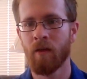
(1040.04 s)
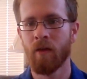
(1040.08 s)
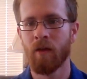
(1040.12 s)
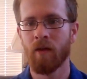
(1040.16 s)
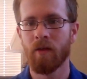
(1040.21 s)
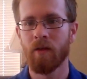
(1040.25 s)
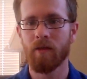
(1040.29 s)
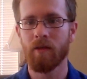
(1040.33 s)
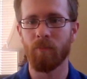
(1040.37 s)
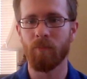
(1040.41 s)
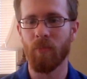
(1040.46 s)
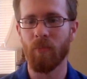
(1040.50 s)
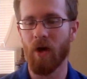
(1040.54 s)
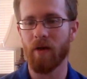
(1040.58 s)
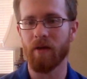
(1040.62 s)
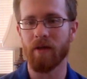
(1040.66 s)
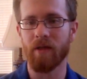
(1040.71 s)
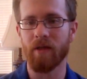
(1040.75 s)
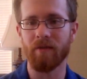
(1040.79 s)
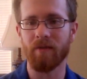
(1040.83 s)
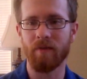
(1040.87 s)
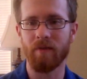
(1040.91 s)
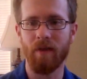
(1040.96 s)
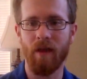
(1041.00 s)
the
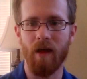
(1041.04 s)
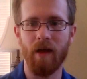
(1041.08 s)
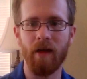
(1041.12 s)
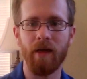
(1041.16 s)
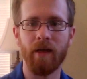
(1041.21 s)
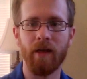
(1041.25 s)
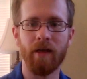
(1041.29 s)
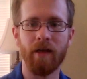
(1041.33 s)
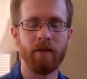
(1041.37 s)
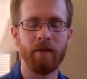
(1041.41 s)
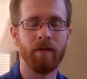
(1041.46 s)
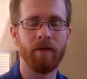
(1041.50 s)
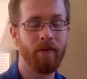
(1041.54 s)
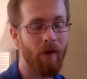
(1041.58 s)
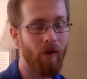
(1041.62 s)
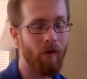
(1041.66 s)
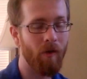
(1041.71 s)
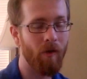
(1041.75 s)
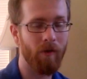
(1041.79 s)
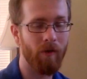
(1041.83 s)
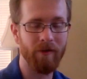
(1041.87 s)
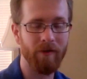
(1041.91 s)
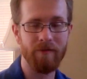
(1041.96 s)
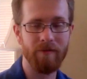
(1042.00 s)
body of a lion, the
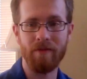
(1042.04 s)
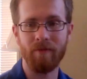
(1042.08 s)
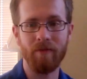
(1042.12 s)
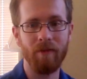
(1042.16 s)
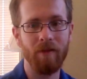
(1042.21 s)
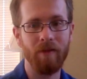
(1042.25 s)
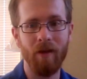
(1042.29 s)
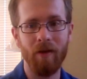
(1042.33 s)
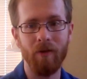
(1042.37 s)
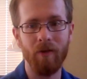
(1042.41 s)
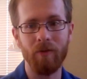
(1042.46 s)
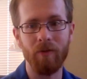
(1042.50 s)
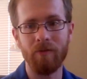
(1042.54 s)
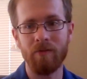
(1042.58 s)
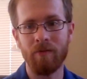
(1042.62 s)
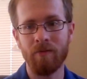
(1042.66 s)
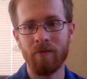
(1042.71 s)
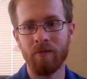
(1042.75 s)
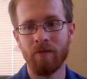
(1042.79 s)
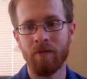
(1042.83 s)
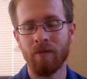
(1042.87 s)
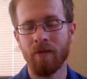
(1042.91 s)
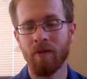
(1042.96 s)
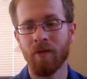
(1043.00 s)
horns of a goat,
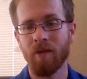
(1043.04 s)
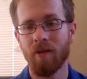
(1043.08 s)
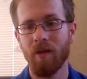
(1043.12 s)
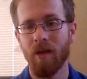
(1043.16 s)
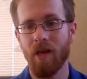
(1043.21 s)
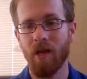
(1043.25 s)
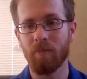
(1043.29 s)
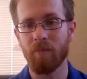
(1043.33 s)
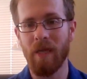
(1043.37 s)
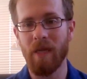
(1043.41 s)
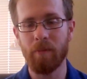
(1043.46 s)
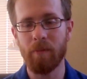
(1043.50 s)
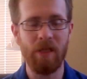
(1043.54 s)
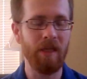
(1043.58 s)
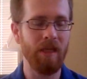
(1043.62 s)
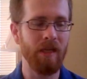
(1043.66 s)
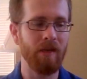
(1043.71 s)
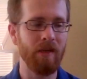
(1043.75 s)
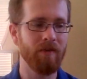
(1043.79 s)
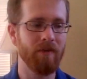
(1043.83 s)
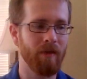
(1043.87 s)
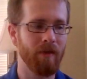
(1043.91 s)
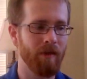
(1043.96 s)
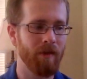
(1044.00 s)
and maybe
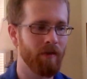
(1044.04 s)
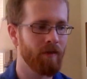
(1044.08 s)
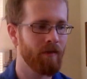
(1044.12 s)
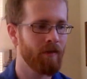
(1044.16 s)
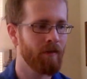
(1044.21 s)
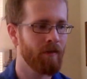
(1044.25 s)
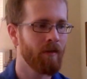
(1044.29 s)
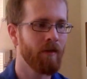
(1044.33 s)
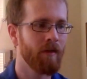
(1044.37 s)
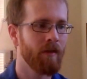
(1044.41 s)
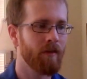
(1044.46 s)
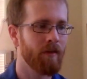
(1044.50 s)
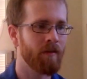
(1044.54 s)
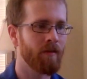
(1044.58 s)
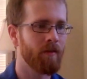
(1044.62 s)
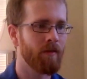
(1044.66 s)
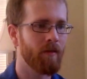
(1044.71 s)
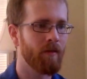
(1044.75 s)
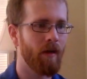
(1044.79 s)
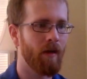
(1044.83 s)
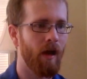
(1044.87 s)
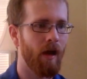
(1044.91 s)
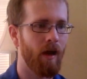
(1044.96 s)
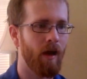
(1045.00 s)
even
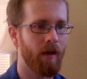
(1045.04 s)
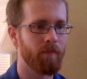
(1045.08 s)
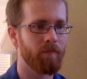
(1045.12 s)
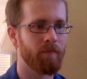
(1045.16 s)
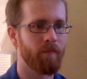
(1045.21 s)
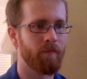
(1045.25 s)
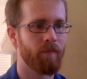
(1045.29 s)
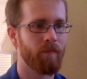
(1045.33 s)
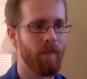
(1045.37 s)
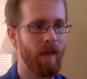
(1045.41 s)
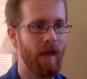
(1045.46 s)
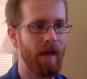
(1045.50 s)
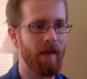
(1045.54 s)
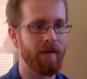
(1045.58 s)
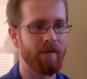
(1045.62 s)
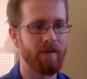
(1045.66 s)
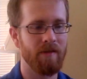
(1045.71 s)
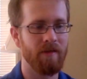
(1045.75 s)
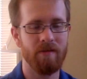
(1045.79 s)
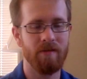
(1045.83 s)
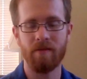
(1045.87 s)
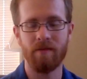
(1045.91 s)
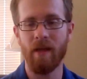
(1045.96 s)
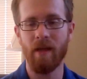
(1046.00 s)
a
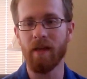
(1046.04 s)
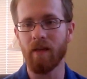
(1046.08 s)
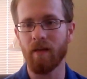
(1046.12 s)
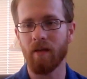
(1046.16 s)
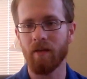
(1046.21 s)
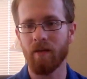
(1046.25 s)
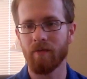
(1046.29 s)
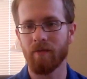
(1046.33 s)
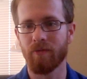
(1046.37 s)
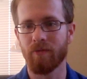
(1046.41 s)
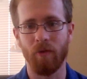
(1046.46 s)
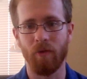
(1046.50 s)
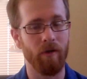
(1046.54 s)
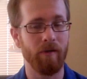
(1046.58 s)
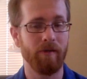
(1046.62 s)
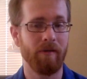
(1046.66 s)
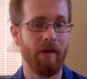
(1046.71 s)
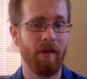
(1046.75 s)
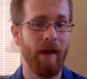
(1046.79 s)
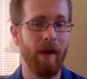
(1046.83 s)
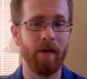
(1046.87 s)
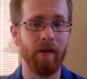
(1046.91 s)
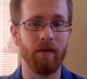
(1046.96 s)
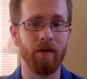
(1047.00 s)
snake for a
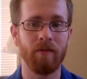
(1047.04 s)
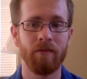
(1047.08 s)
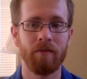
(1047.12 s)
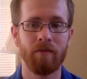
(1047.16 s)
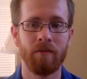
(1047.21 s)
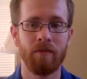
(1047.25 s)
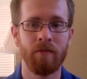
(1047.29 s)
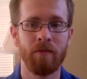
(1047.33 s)
tail.